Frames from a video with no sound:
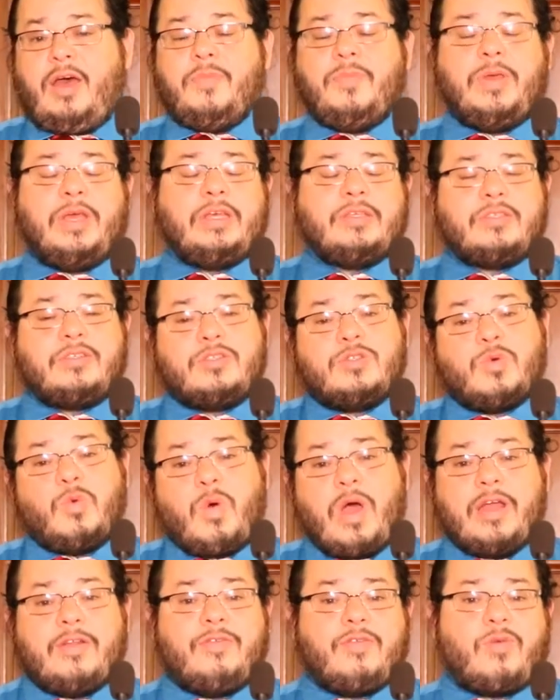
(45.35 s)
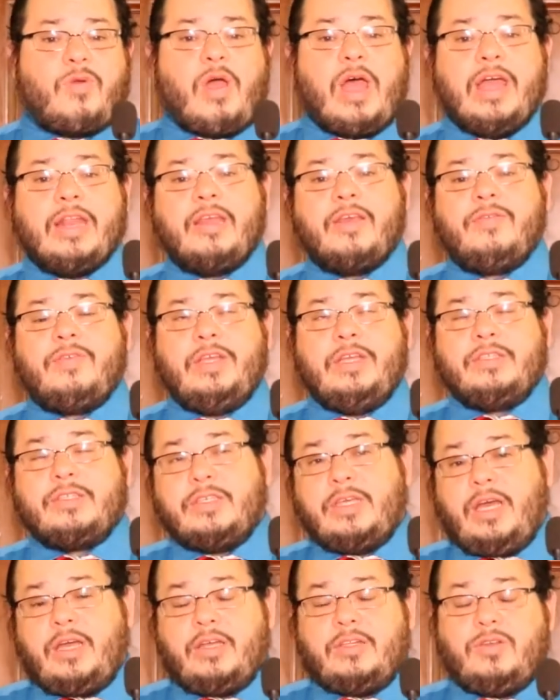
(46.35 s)
because there's a wide variety of needs
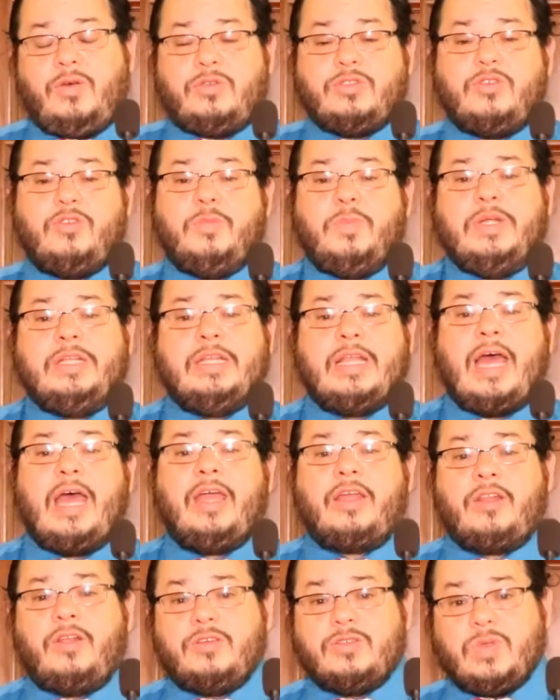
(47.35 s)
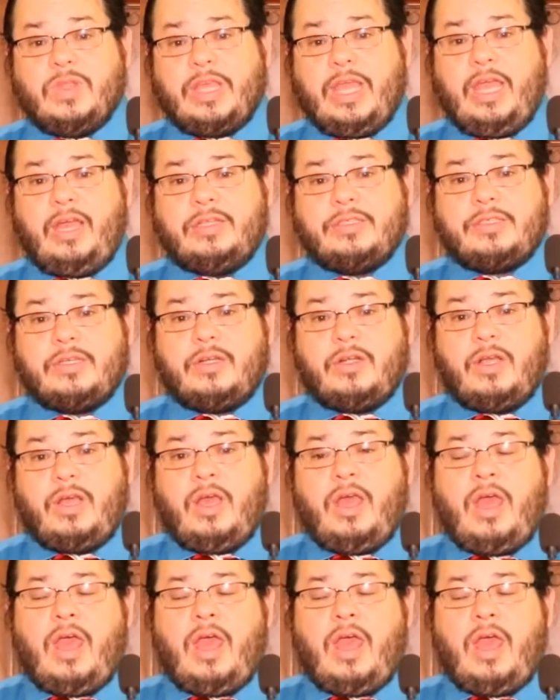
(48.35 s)
of young adults who've been diagnosed with cancer.